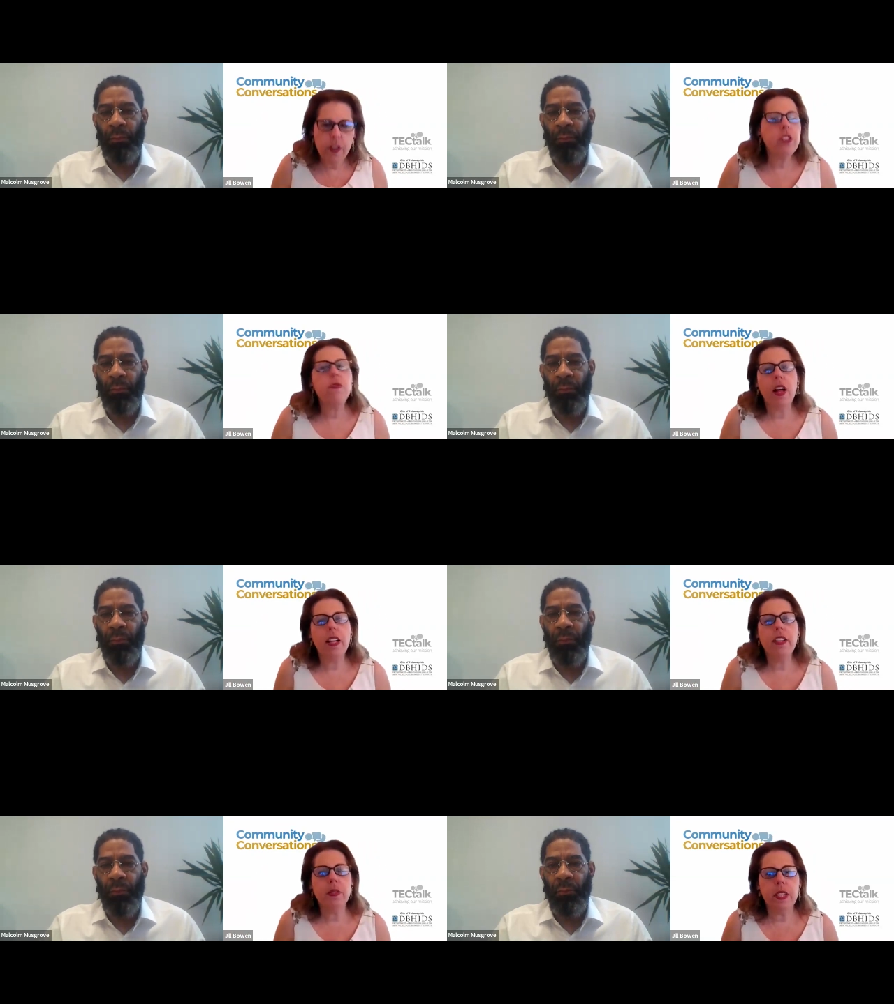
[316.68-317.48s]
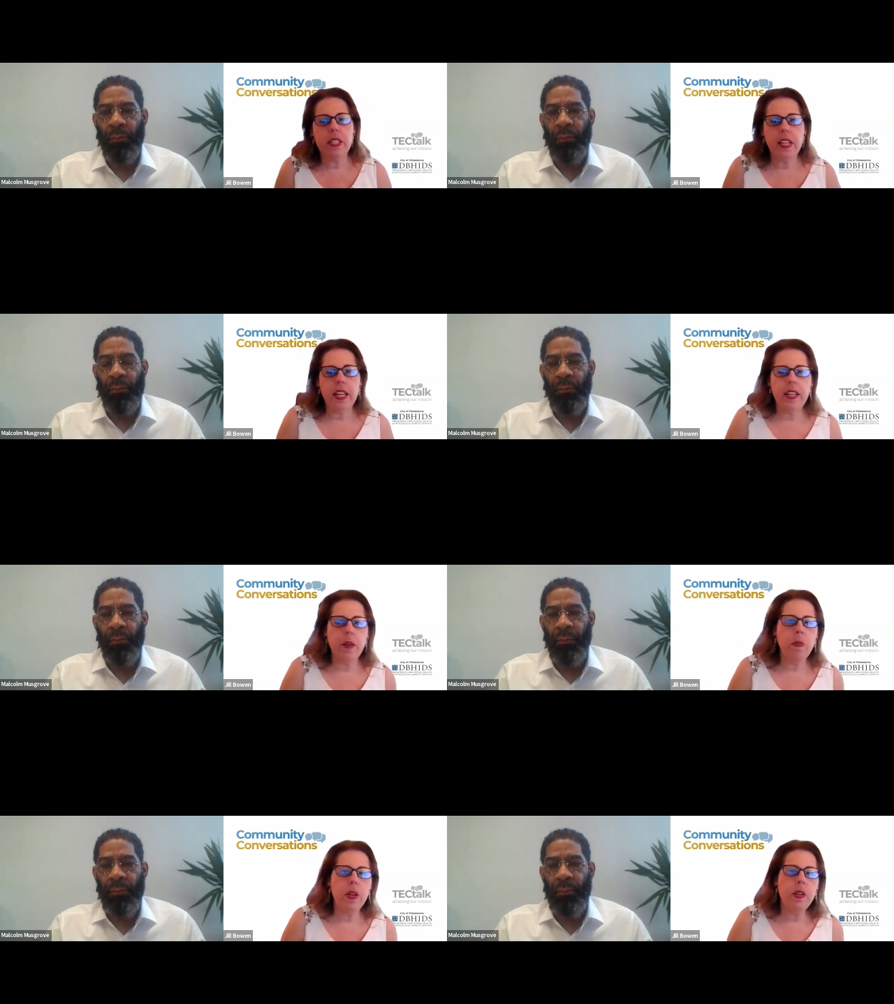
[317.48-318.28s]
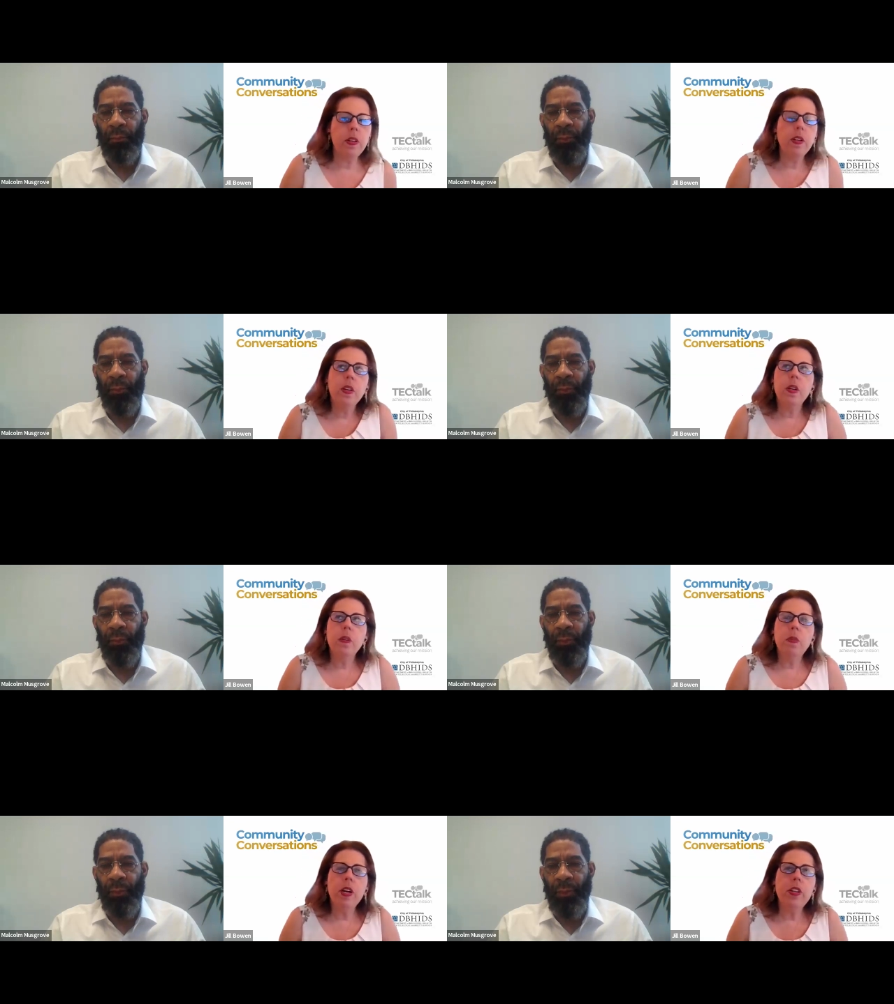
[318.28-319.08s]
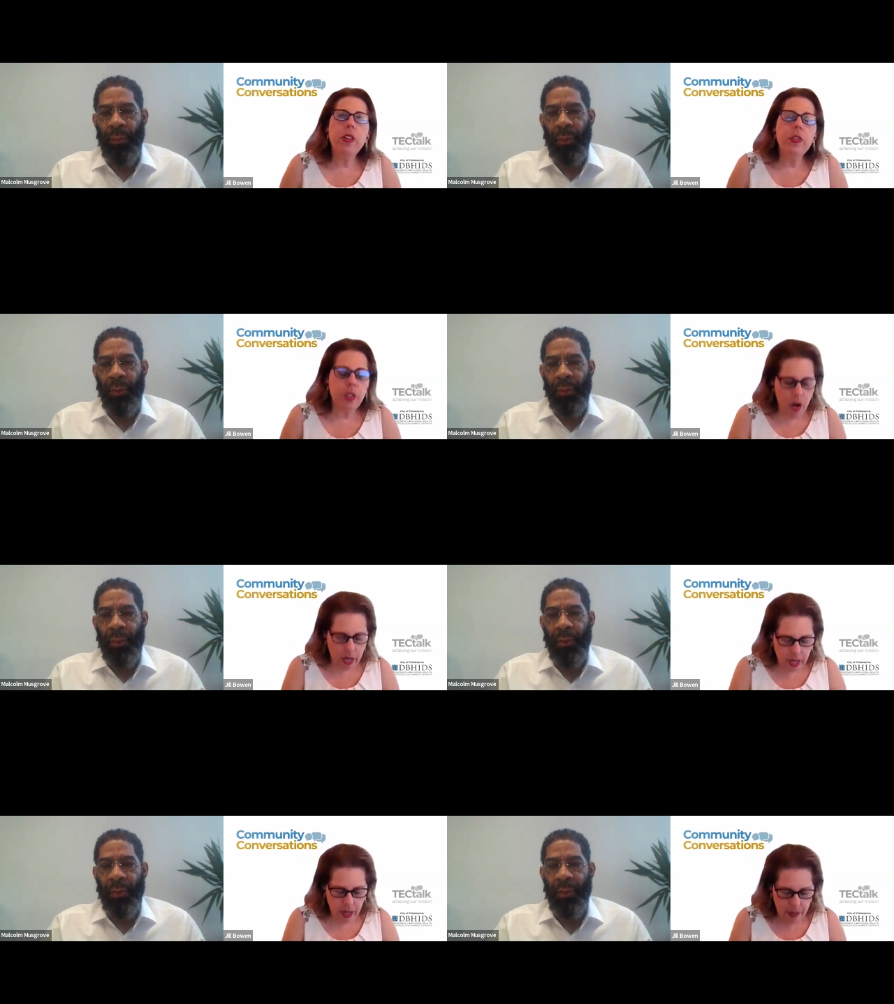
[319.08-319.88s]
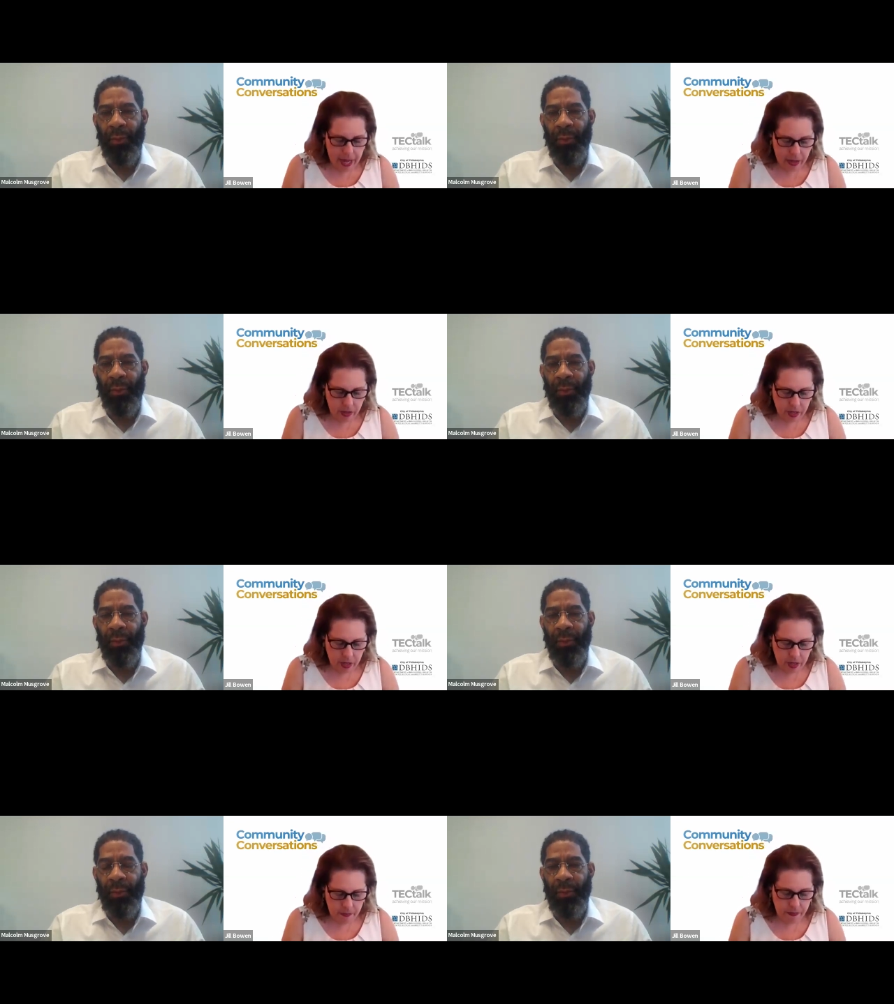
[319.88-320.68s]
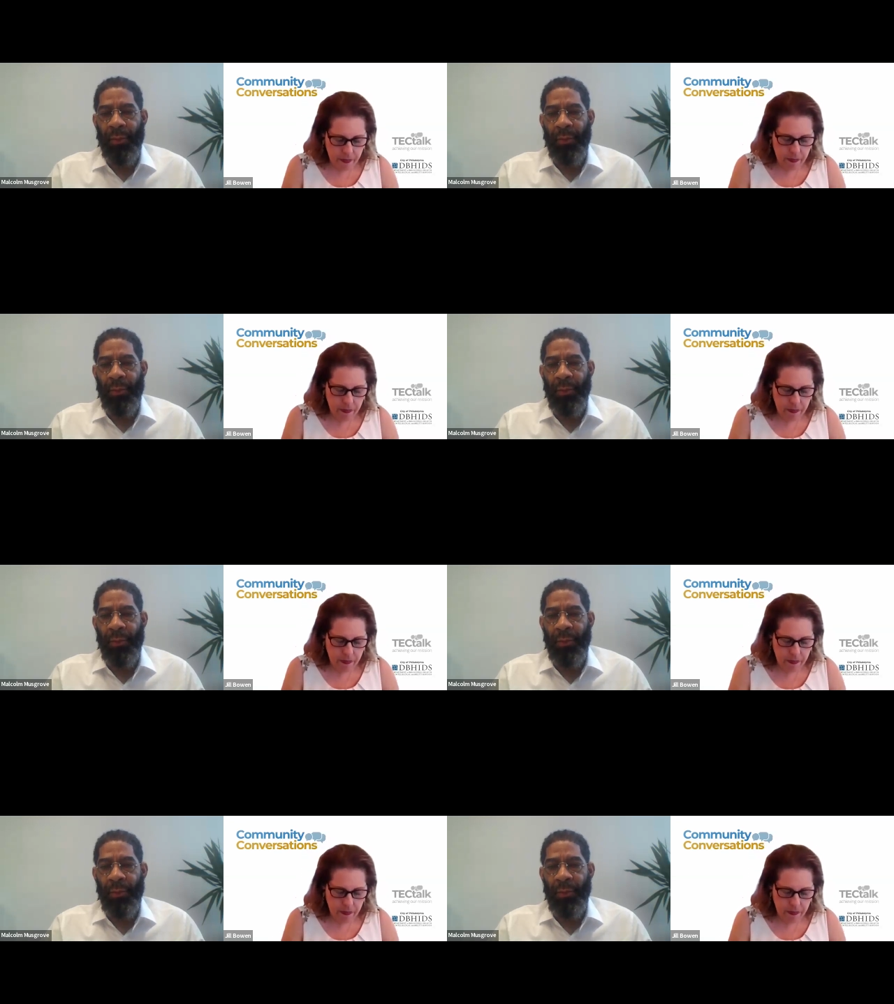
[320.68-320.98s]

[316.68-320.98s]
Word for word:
Speaker 1: First of all, I just want to say that when what you're talking about, um,